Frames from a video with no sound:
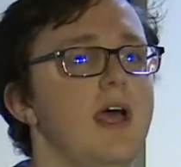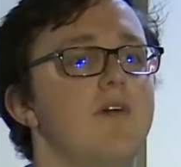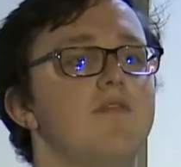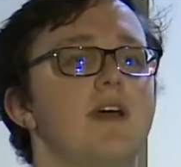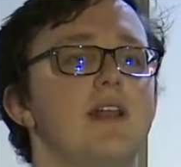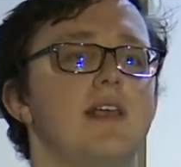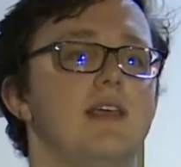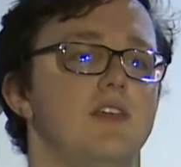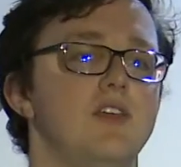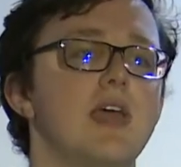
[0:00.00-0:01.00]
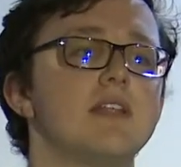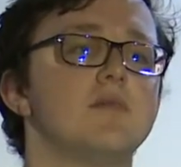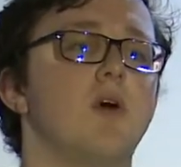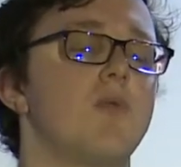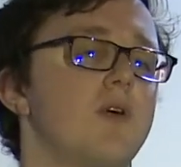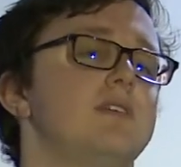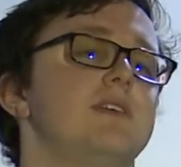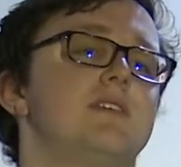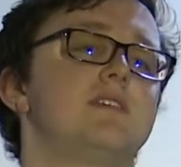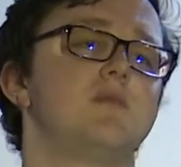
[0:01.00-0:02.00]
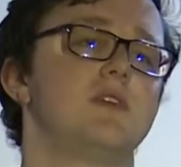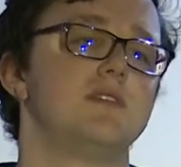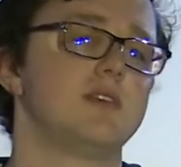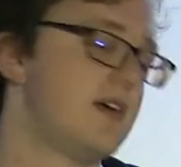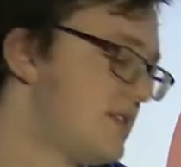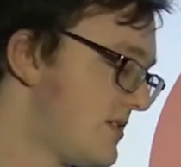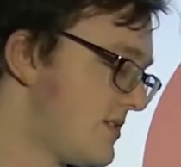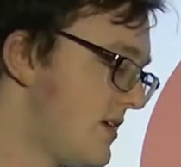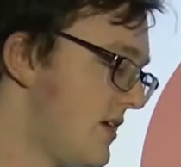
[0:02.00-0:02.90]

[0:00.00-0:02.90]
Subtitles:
And finally, you get some operating system concerns.